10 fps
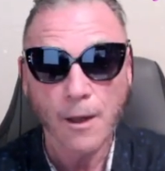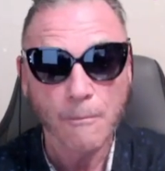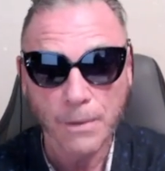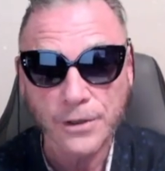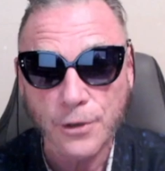
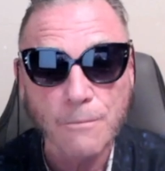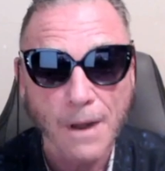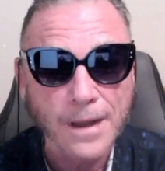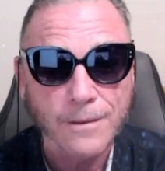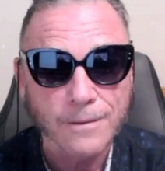But you
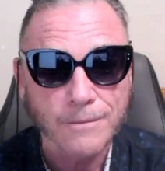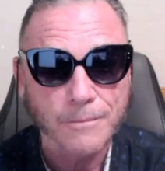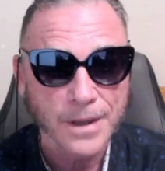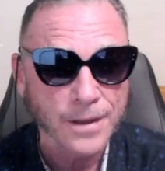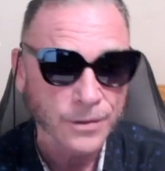might
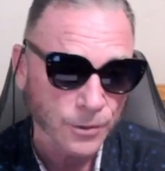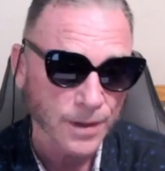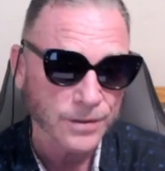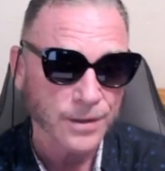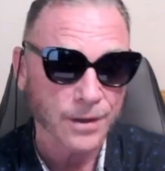be
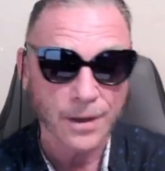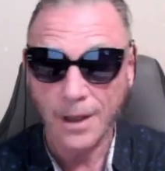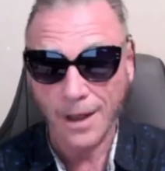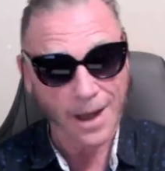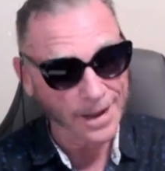interested.
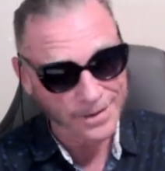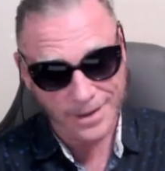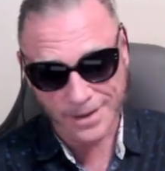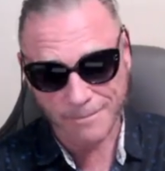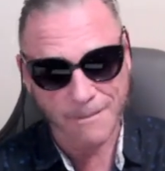I
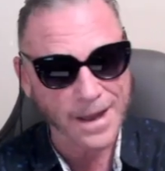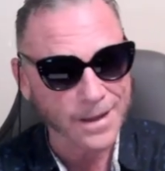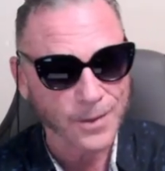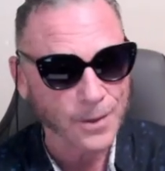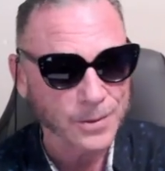did
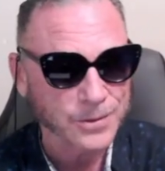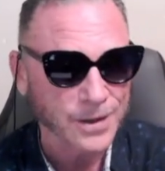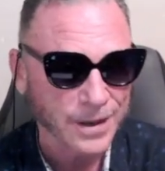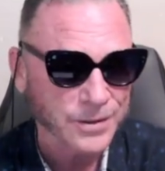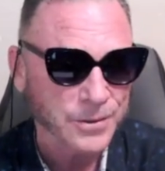make those
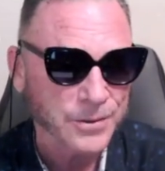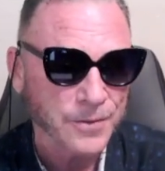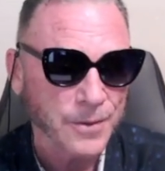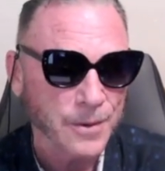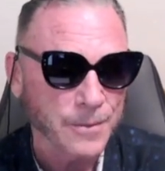lectures
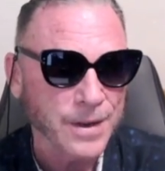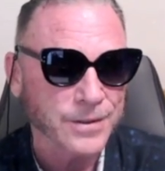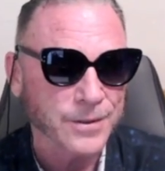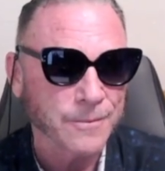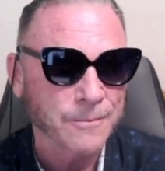for a
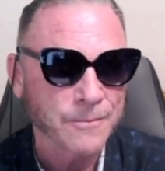reason.